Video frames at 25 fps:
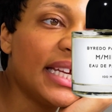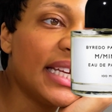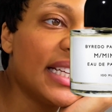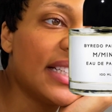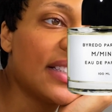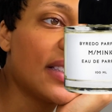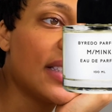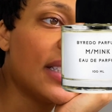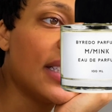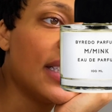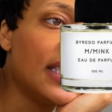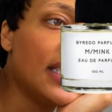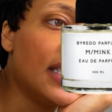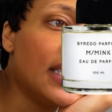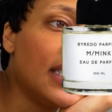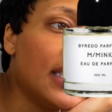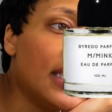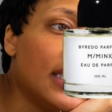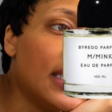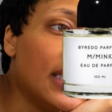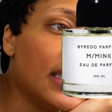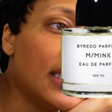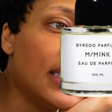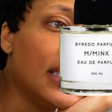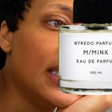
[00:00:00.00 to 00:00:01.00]
is
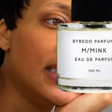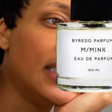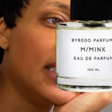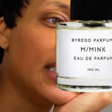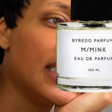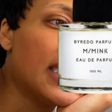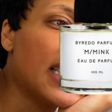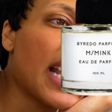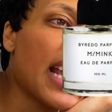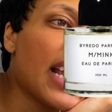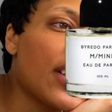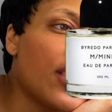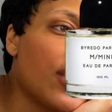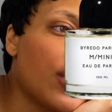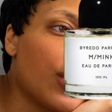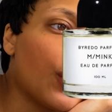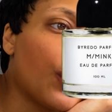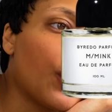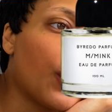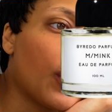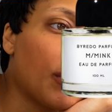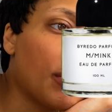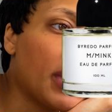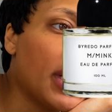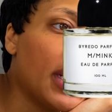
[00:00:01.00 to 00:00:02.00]
a disaster
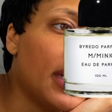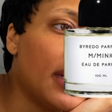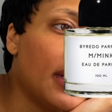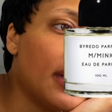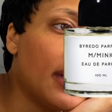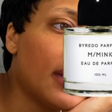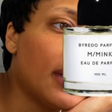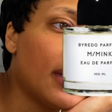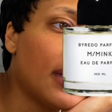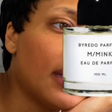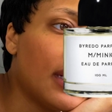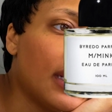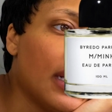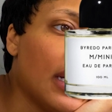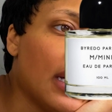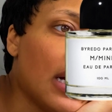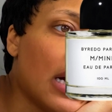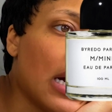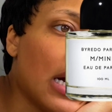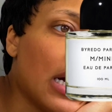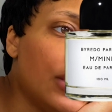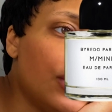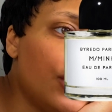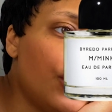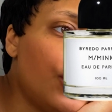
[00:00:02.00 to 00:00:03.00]
for me.
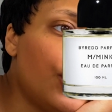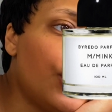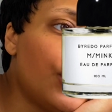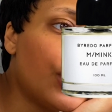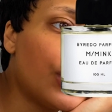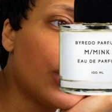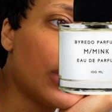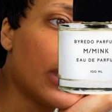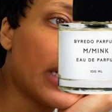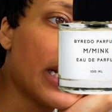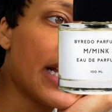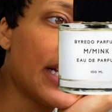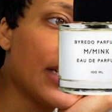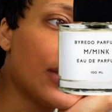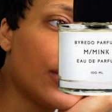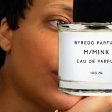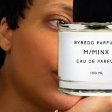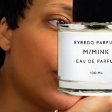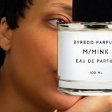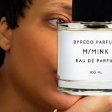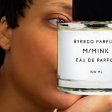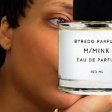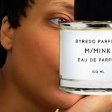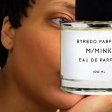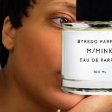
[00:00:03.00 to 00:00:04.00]
Unsure
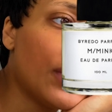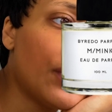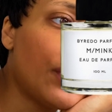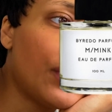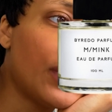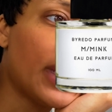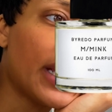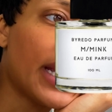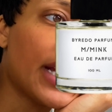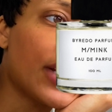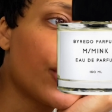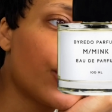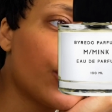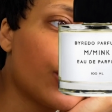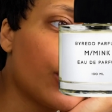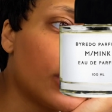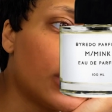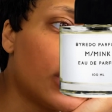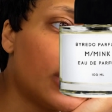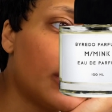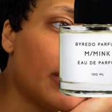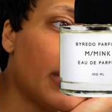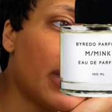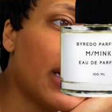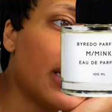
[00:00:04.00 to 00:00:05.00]
as to what the actual
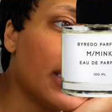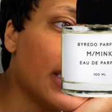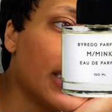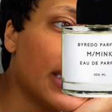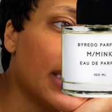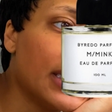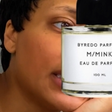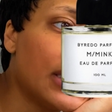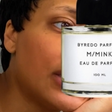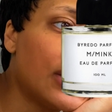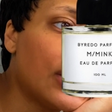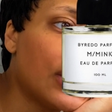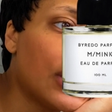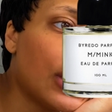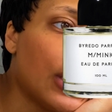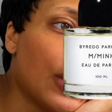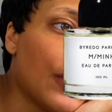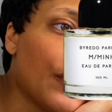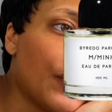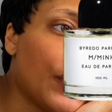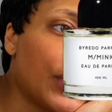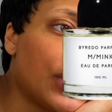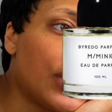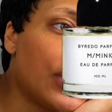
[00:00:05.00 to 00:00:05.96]
smell is. For